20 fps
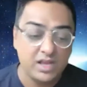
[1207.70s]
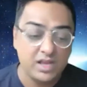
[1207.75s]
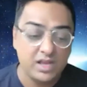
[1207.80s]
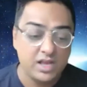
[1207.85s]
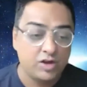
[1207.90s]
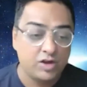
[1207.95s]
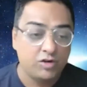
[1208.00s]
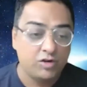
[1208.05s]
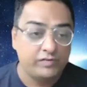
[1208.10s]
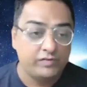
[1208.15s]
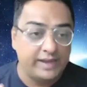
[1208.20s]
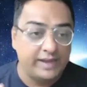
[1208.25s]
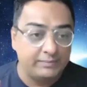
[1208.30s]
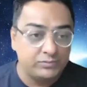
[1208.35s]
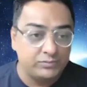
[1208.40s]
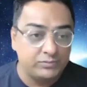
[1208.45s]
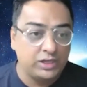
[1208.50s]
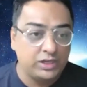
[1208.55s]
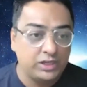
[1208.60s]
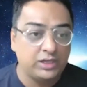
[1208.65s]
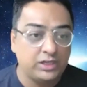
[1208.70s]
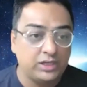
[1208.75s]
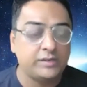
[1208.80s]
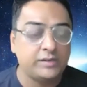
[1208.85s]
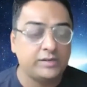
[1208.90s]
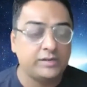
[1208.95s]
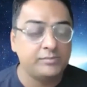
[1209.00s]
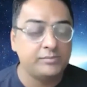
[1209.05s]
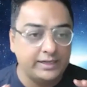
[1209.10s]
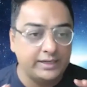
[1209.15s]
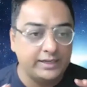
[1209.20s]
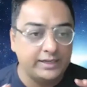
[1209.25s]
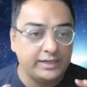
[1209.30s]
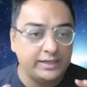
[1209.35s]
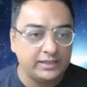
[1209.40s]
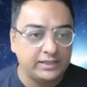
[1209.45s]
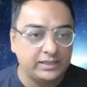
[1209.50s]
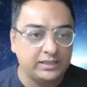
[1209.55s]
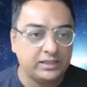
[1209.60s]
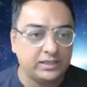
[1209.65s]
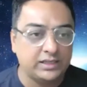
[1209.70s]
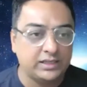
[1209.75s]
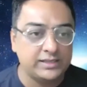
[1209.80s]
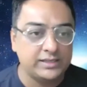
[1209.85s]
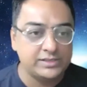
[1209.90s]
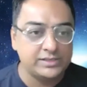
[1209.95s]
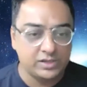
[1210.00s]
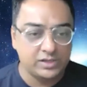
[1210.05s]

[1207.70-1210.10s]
Web three community is